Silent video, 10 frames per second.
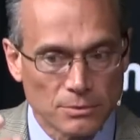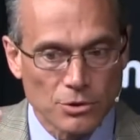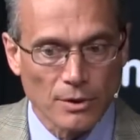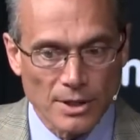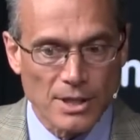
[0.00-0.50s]

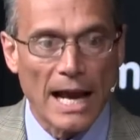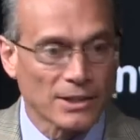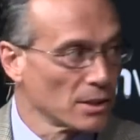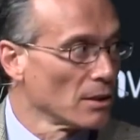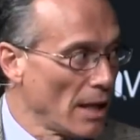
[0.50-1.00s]

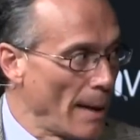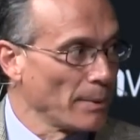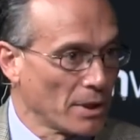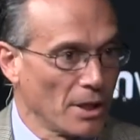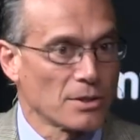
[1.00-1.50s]
transactional mm-hmm.
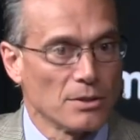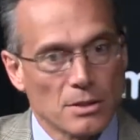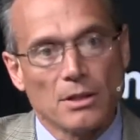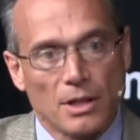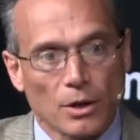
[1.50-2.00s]
applications mm
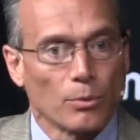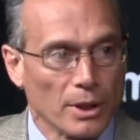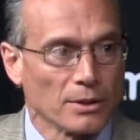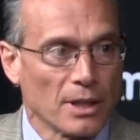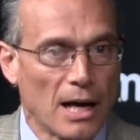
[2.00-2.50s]
-hmm. in near
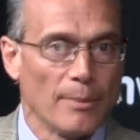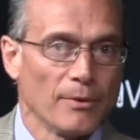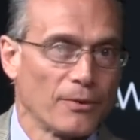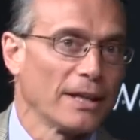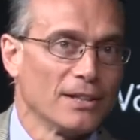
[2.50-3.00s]
real time,
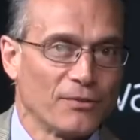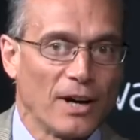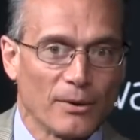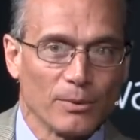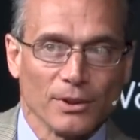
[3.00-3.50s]
if we can
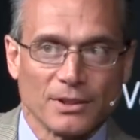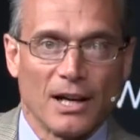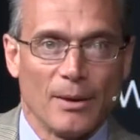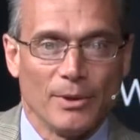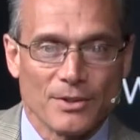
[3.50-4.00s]
define real
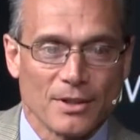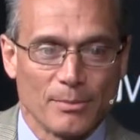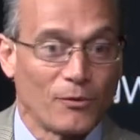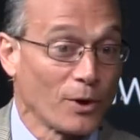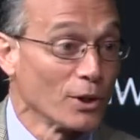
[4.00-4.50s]
time as uh,
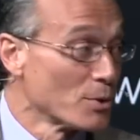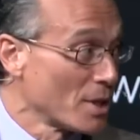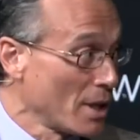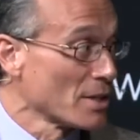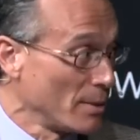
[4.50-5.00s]
before you lose the
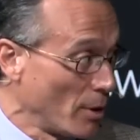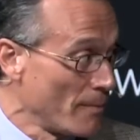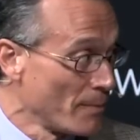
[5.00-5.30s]
customer.